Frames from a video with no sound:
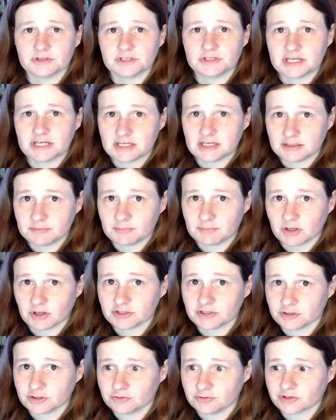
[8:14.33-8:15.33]
t
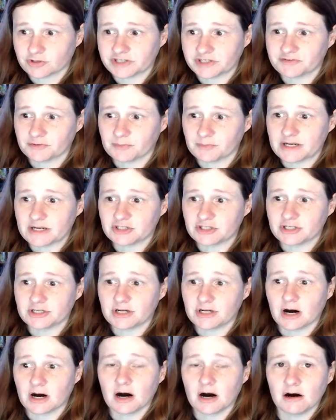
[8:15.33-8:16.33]
plus u transformation
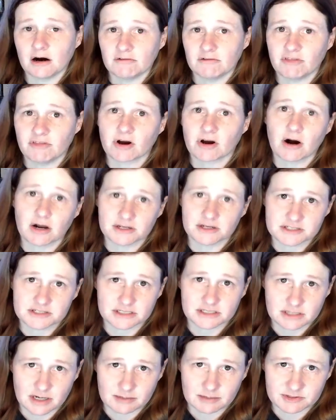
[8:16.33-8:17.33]
of the
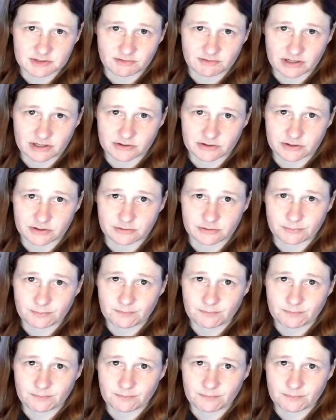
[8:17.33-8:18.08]
constant times the vector u.